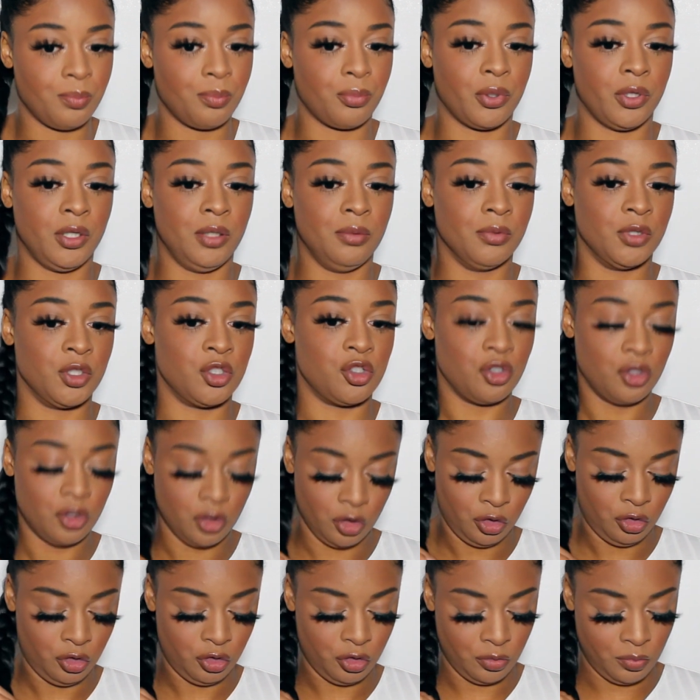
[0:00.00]
pretty much
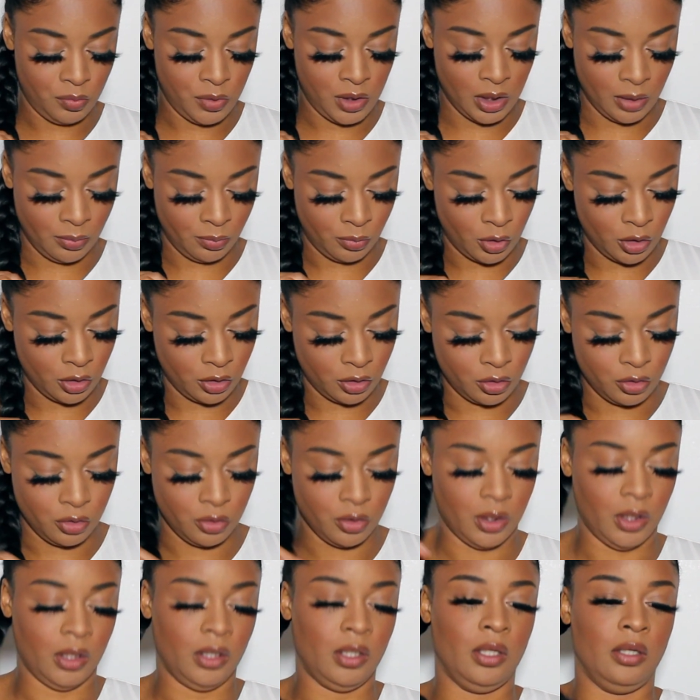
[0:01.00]
good to me. I'm gonna go
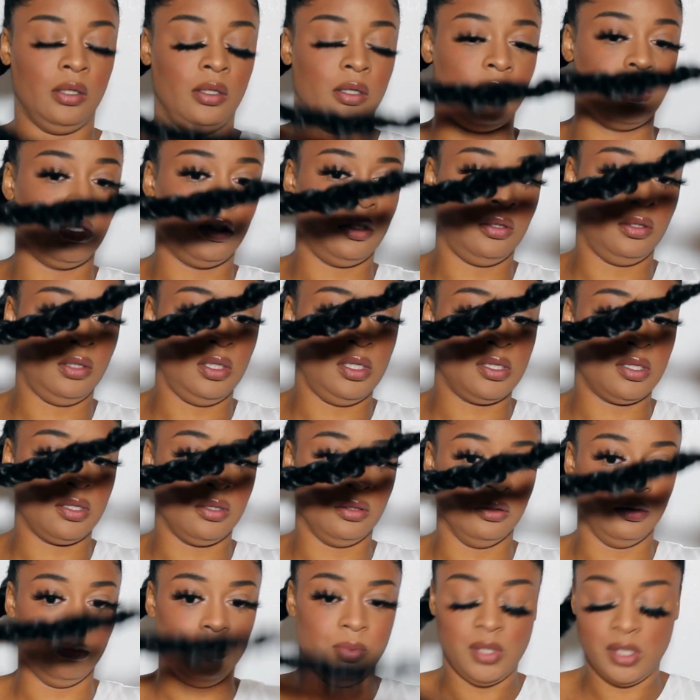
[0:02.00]
ahead and cut these
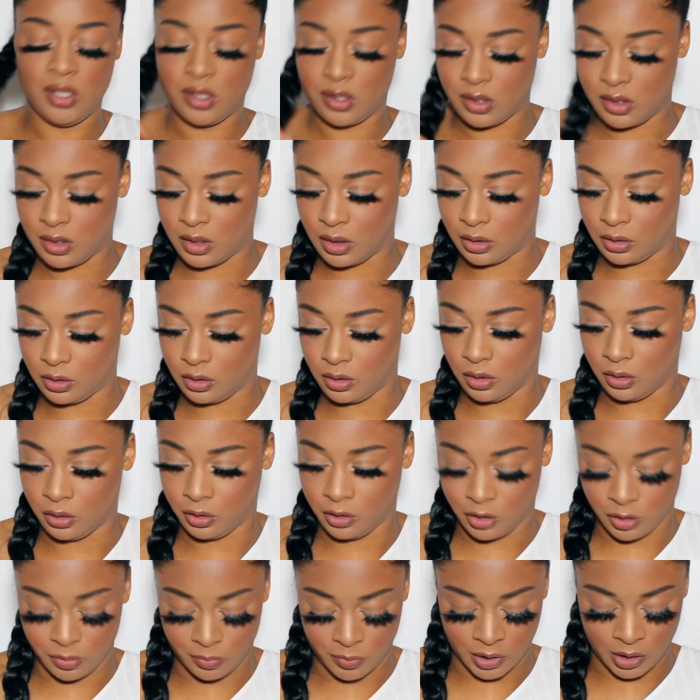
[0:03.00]
little pieces that are
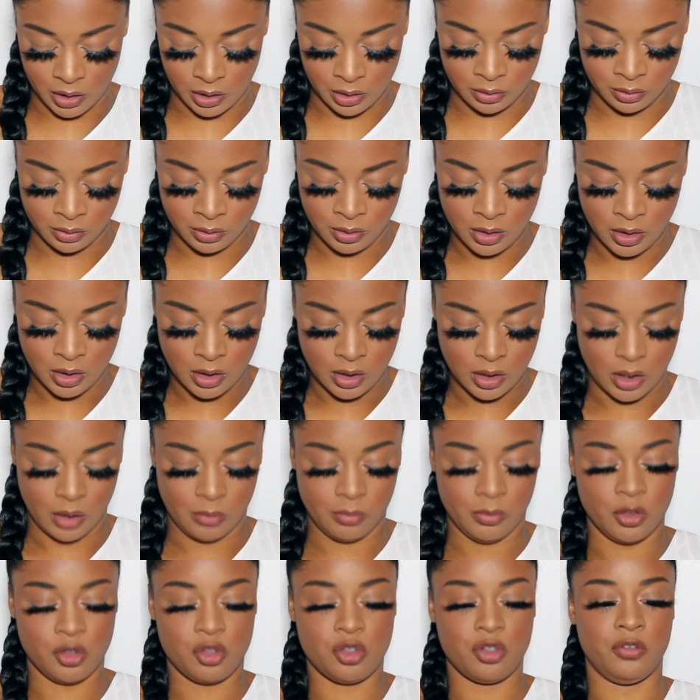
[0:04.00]
coming out. I'm
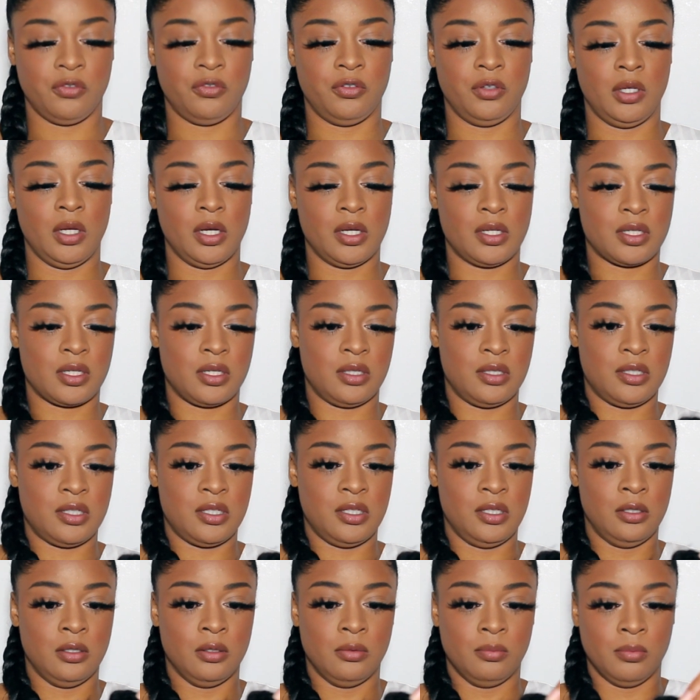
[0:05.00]
not sure if you guys can
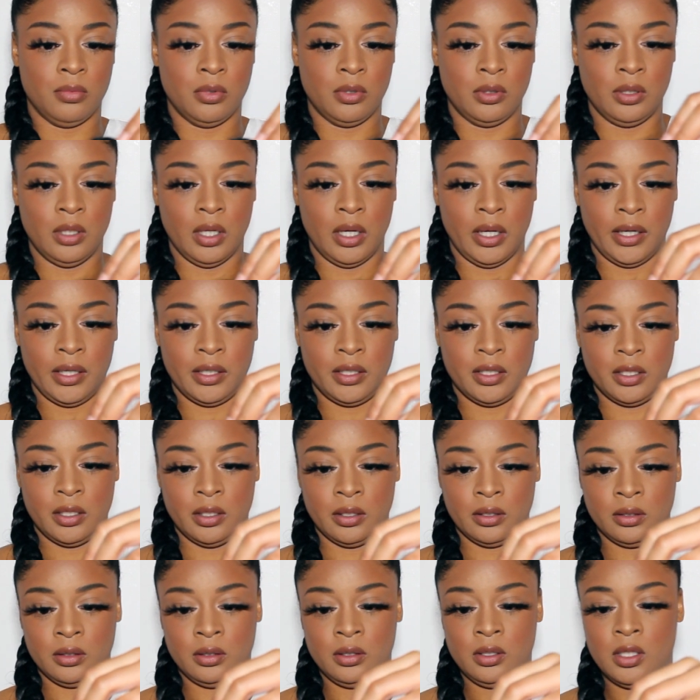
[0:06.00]
see them, but I
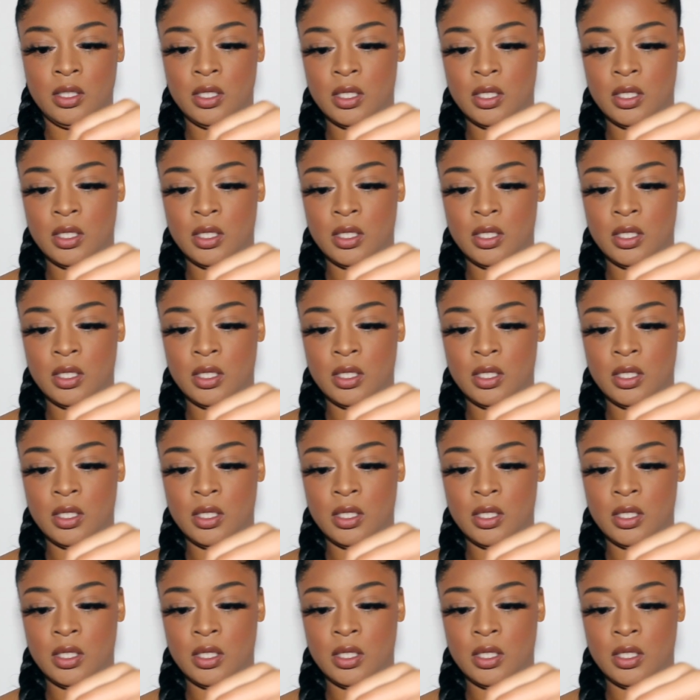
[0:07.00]
can.